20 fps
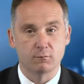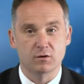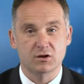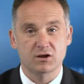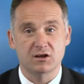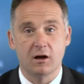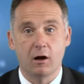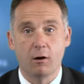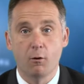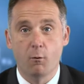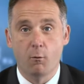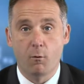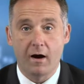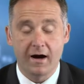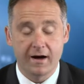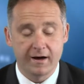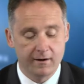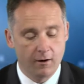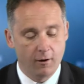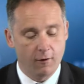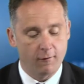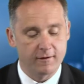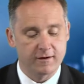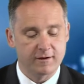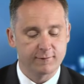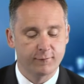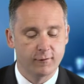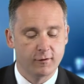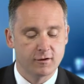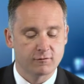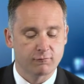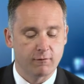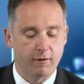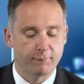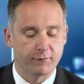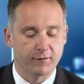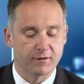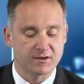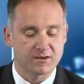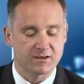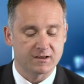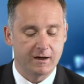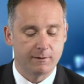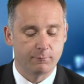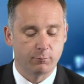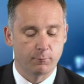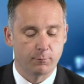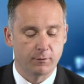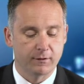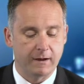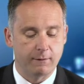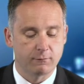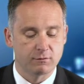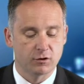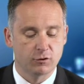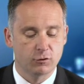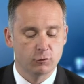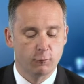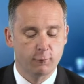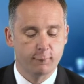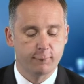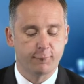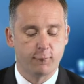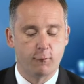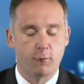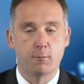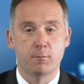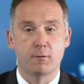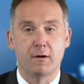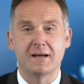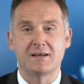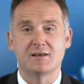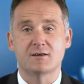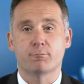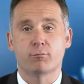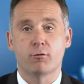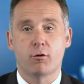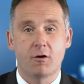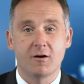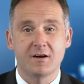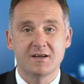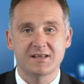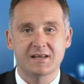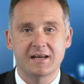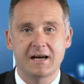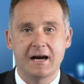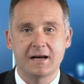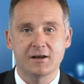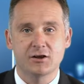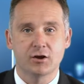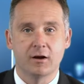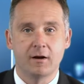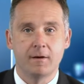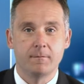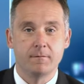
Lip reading: Was slow away on its first run for the stable, but that was a good form race. Prize Catch,